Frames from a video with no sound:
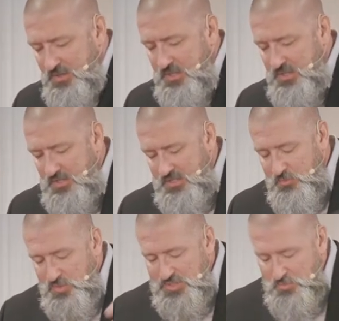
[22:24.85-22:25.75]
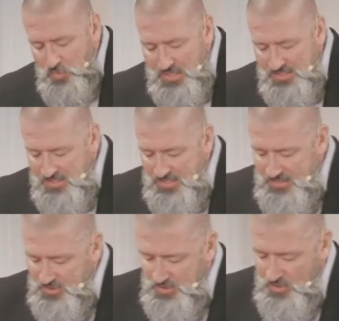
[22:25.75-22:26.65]
that
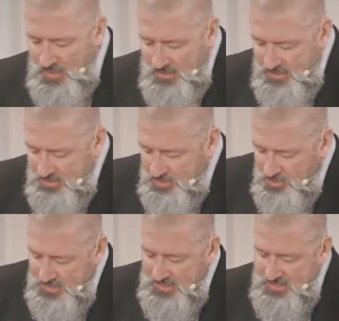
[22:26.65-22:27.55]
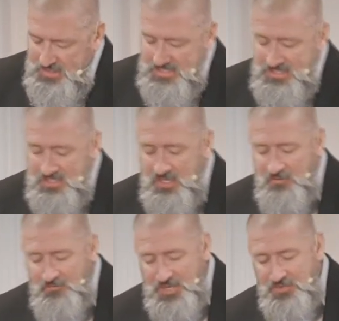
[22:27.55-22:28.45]
resonates throughout history is his
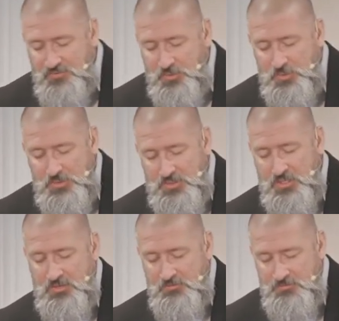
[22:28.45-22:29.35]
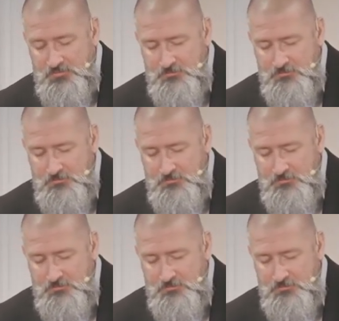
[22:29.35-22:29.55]
faithful love.